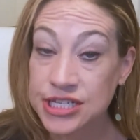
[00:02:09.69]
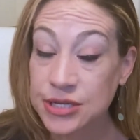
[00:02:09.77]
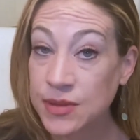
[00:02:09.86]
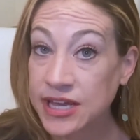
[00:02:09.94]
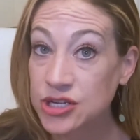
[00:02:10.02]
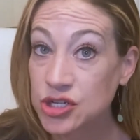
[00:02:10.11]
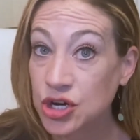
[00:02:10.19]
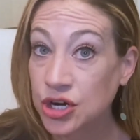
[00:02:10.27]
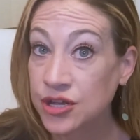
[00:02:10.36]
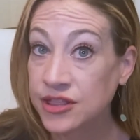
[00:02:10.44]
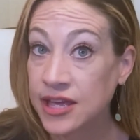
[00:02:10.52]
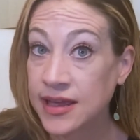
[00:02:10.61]
to make
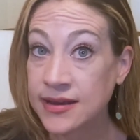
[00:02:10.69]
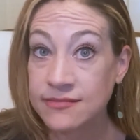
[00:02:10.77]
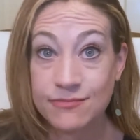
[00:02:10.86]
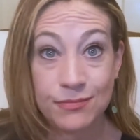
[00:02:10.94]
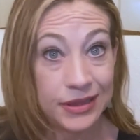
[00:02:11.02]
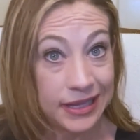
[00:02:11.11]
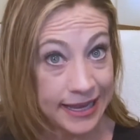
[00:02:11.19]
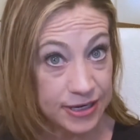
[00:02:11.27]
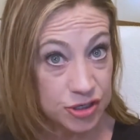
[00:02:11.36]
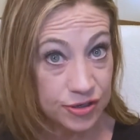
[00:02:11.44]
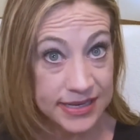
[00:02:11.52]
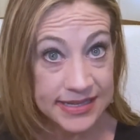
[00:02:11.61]
sure that
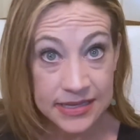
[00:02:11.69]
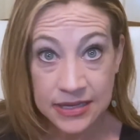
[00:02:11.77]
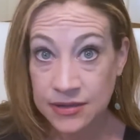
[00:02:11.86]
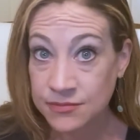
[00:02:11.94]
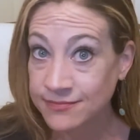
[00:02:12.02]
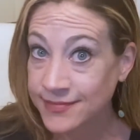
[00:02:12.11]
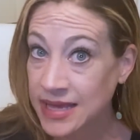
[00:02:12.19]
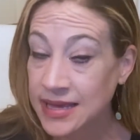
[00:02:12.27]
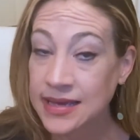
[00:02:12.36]
plagiarism,